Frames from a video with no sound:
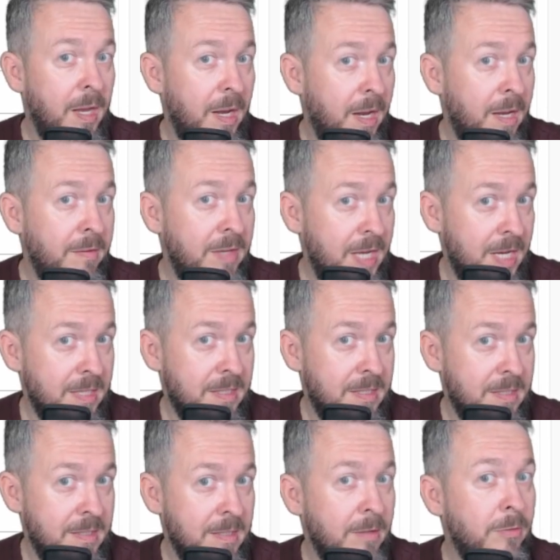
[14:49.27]
And
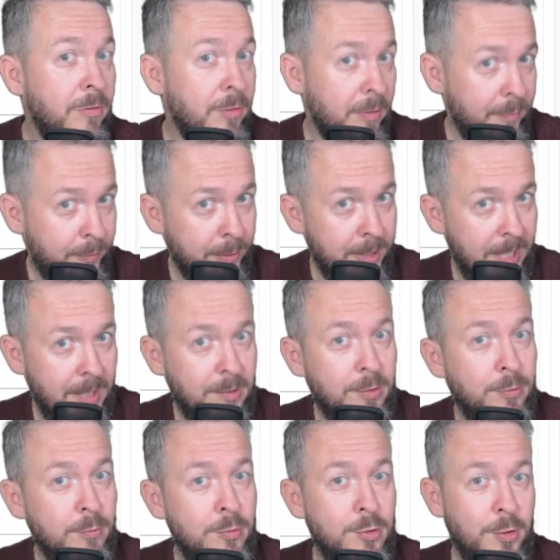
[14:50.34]
yes, don't forget
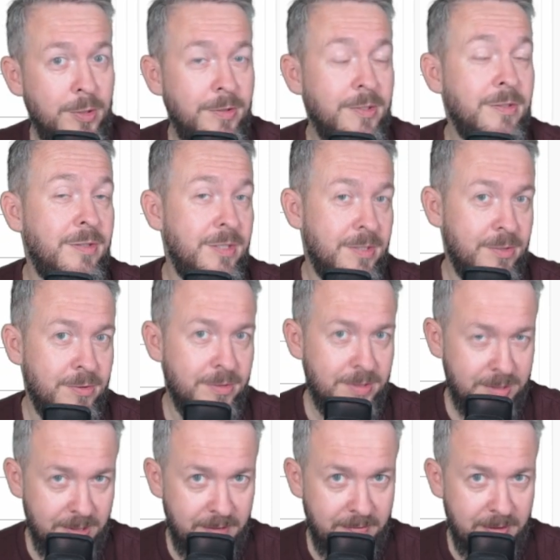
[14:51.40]
to join the Discord
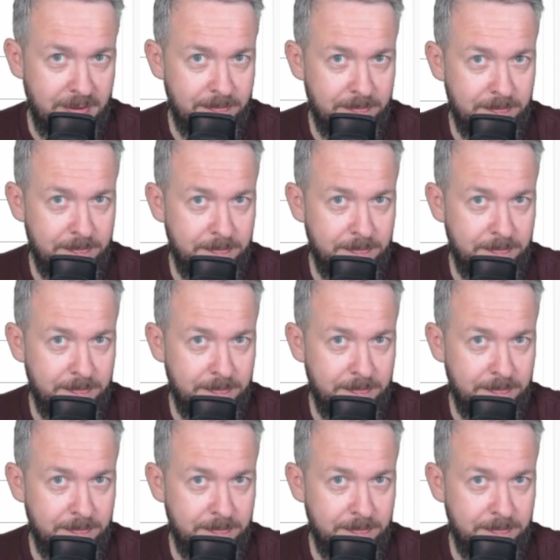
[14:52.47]
server.